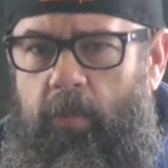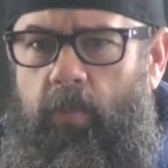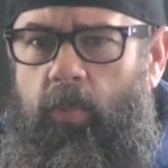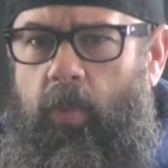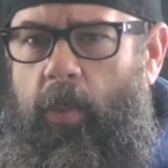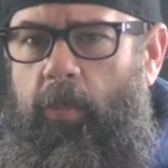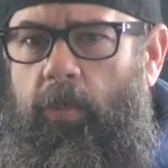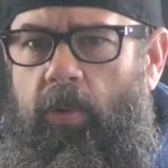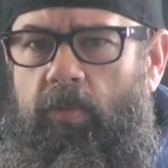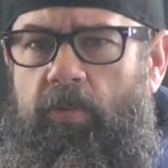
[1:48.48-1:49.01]

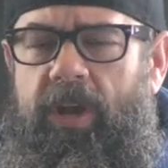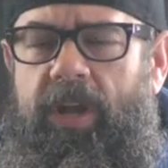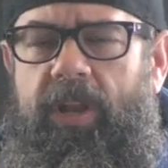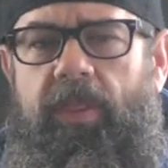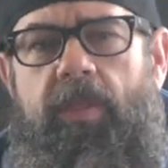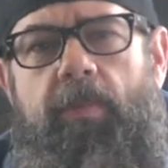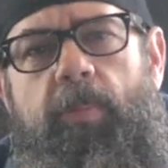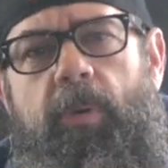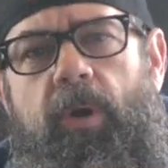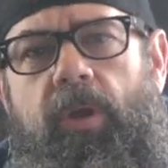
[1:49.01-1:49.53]
when we're
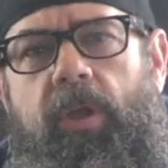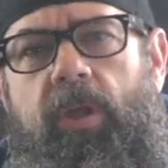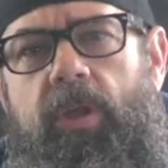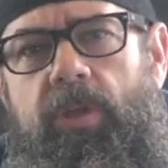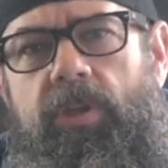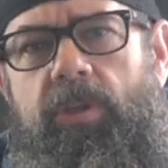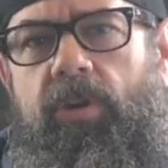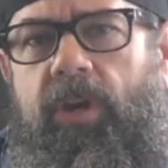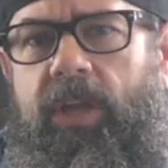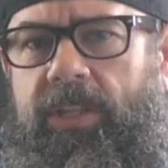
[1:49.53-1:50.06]
reading the book,
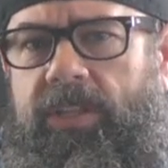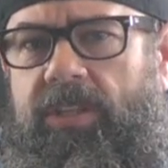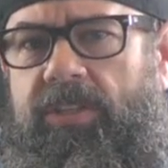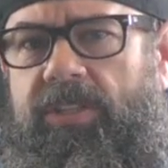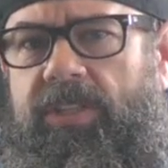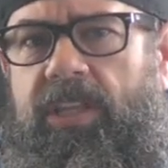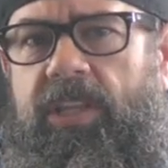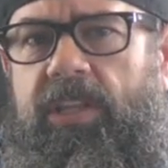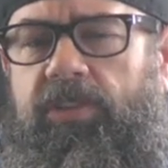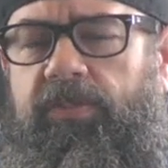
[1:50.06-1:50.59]
you'll get to
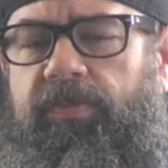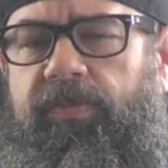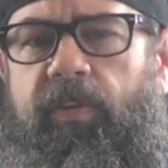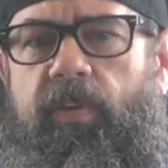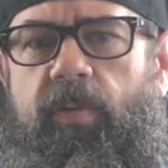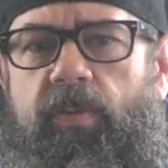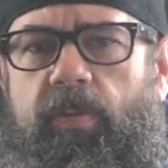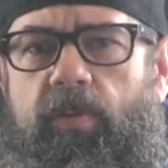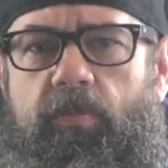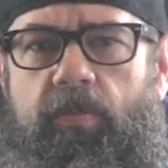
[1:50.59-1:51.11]
see this
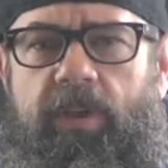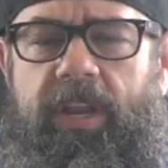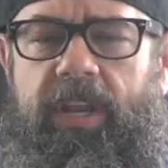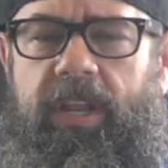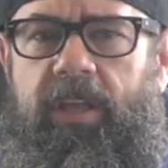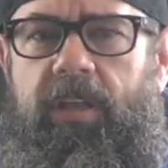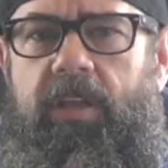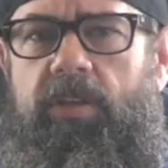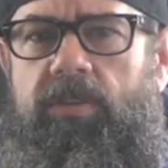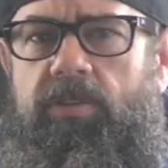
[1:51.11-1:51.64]
further
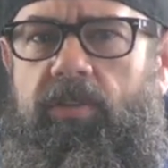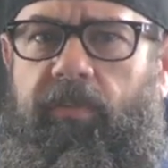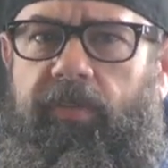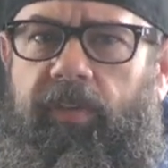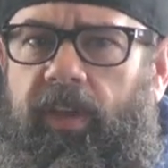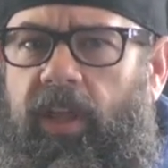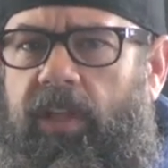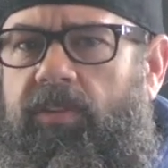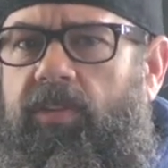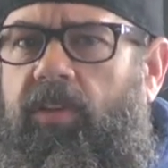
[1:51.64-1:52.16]
reading. So if
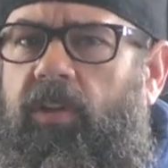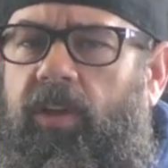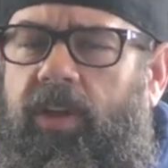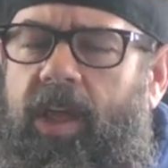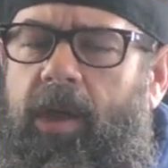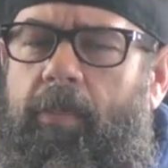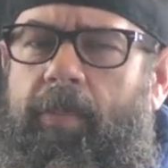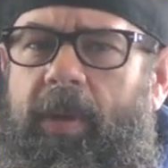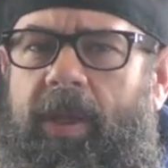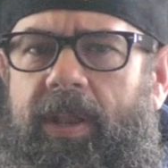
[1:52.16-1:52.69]
you'd like to look
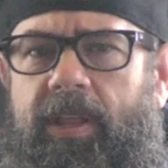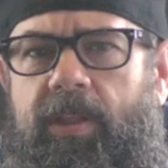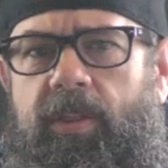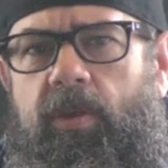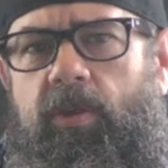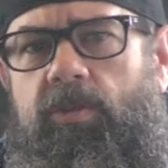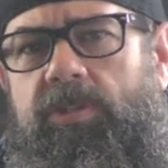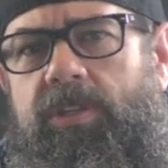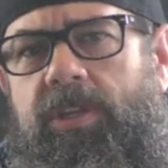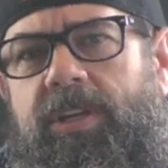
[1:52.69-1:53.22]
up any of
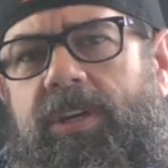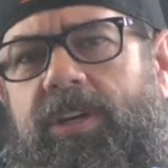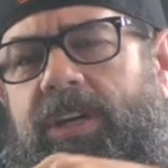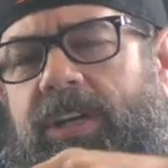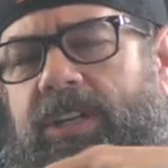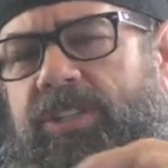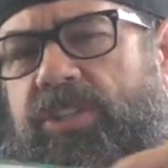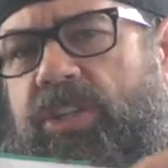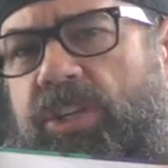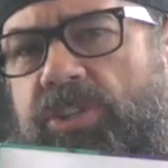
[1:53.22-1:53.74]
those
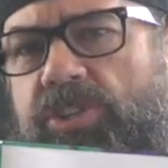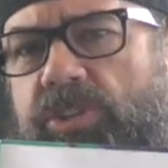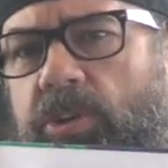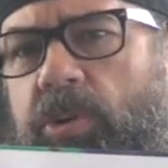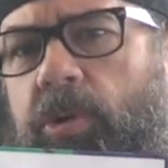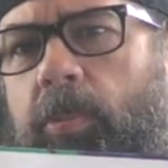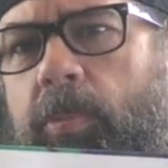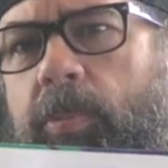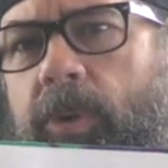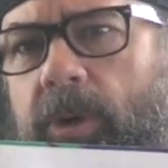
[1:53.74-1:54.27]

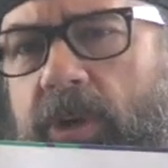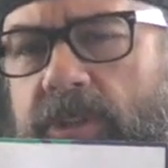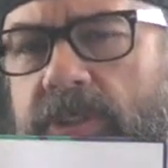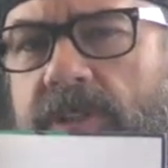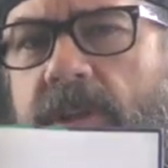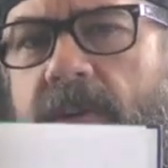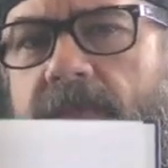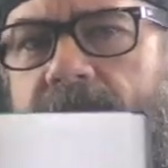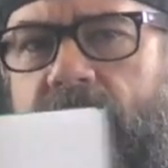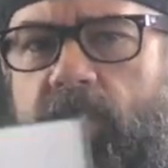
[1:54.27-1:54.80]
additional
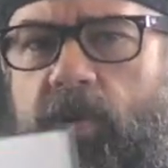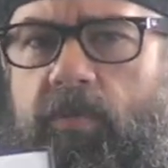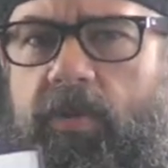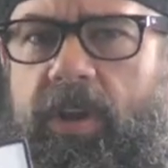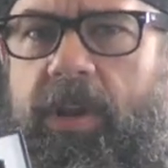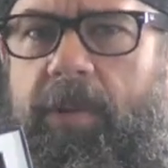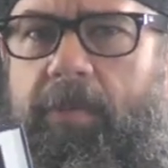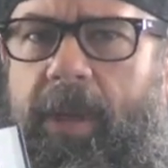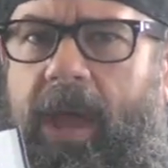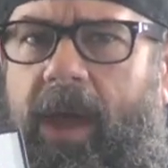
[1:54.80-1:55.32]
books to
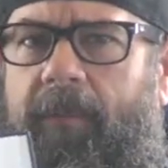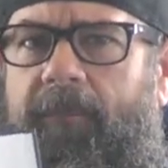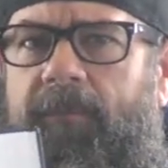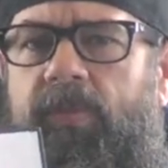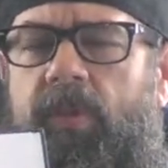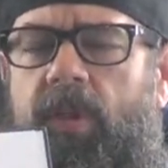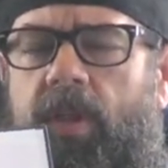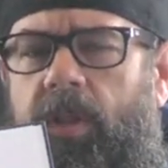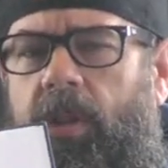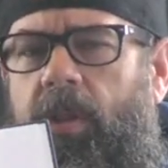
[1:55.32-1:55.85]
read
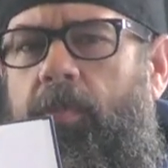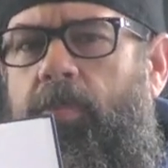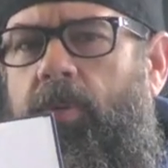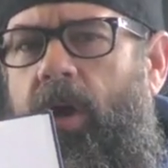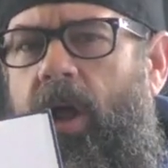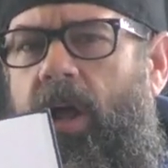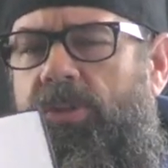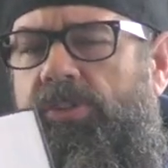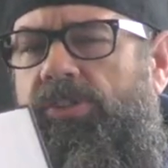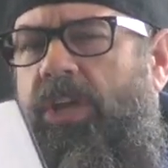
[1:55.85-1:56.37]
about
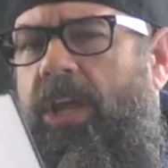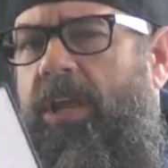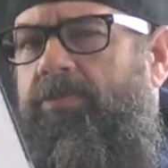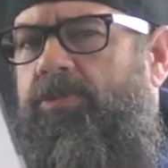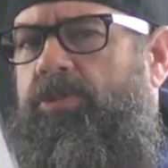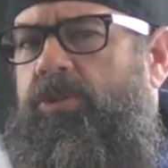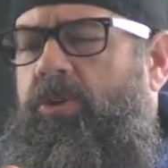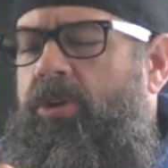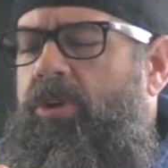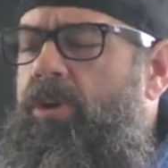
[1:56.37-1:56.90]
LeBron
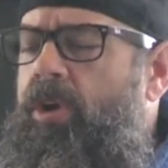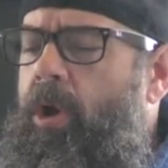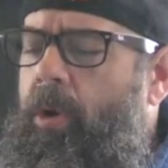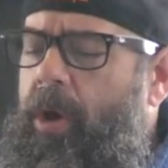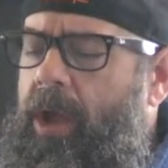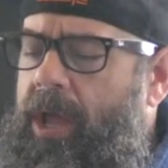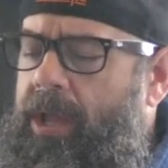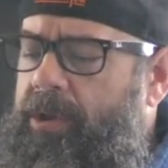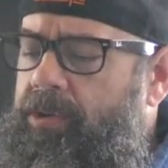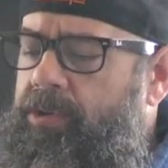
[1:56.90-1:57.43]
James, you can go
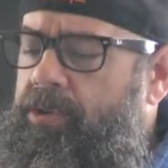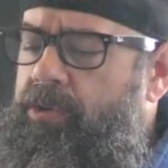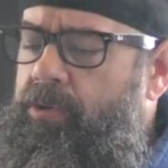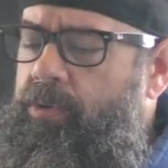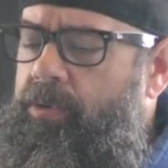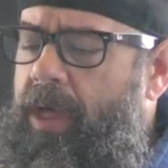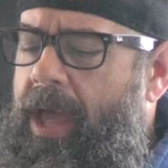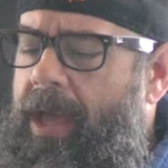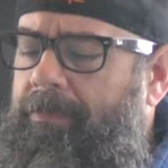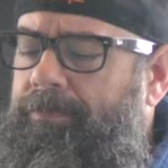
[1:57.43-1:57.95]
ahead and
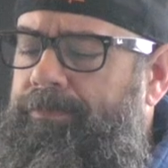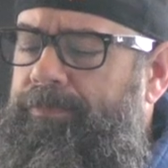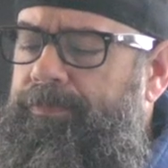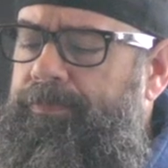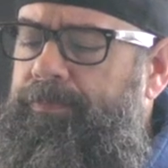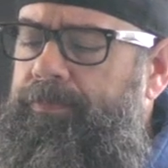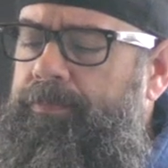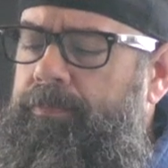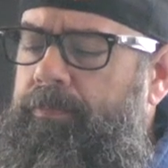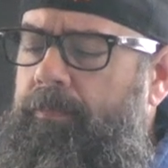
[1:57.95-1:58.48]
do that.
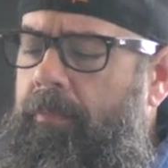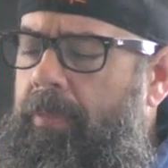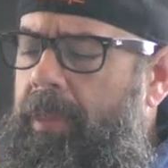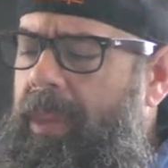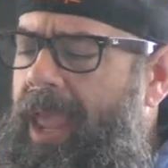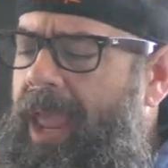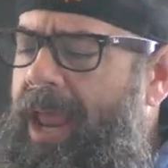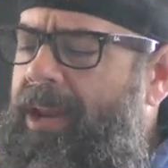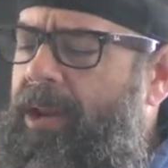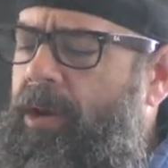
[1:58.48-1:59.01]

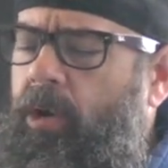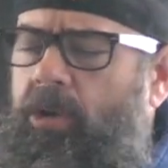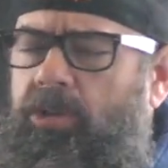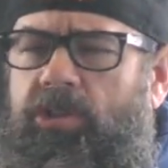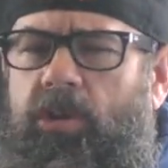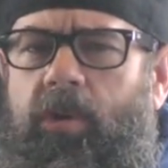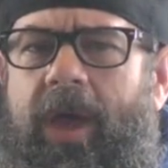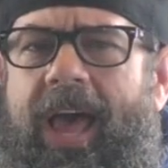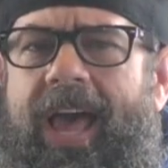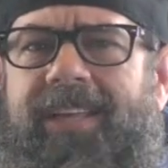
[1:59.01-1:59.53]
And it
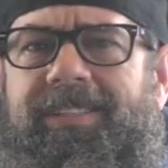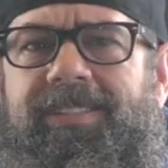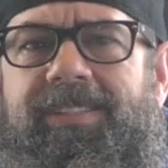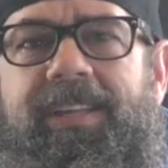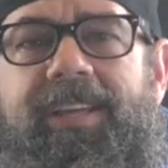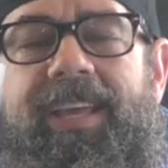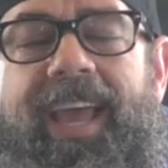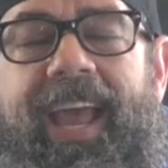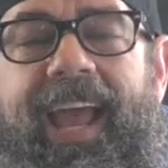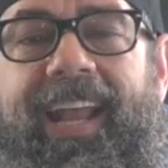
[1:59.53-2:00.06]
also has
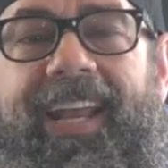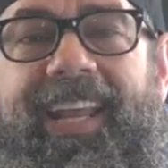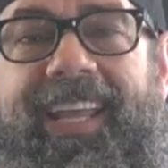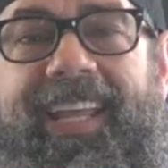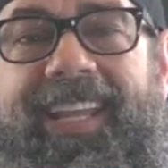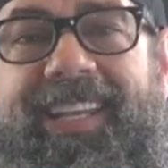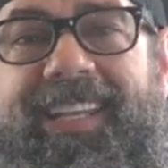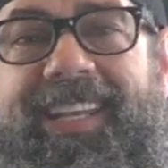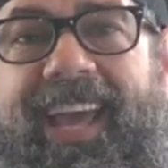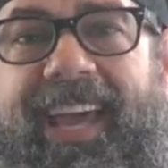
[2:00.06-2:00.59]
an
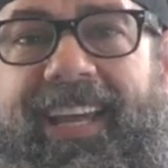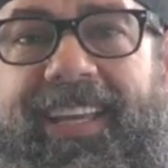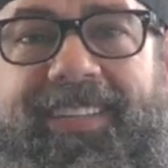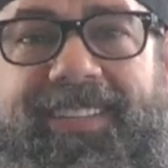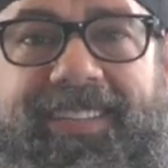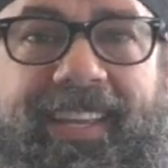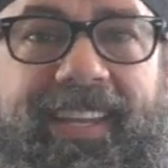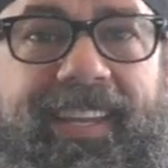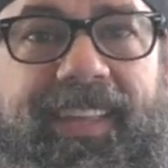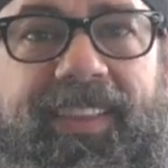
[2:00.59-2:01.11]

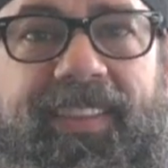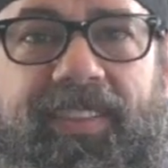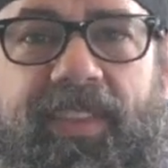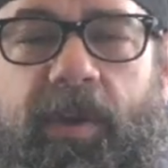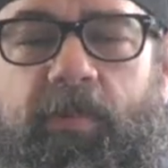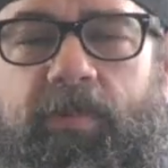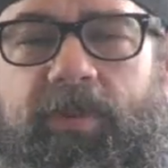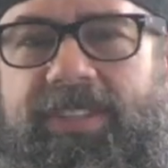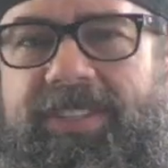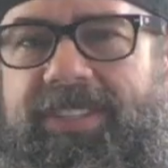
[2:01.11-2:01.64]
index in it
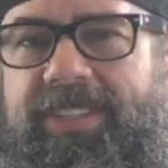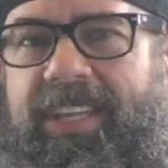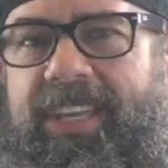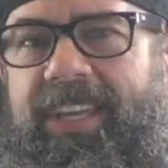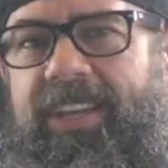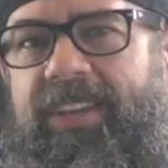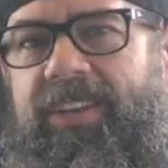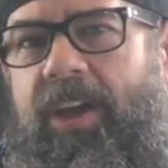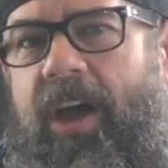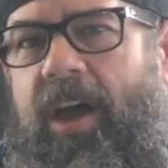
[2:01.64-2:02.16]
that we
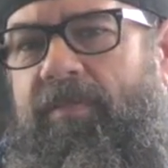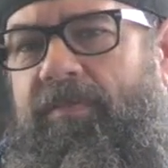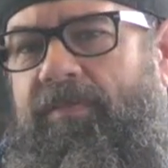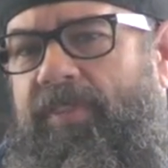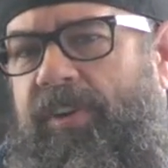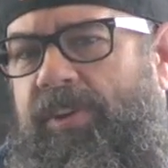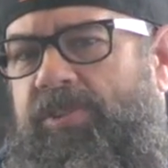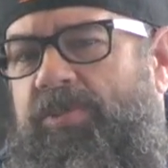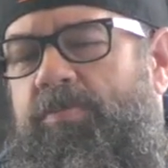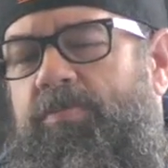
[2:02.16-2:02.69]
see in
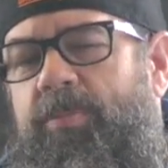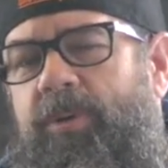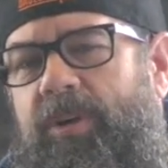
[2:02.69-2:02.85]
nonfiction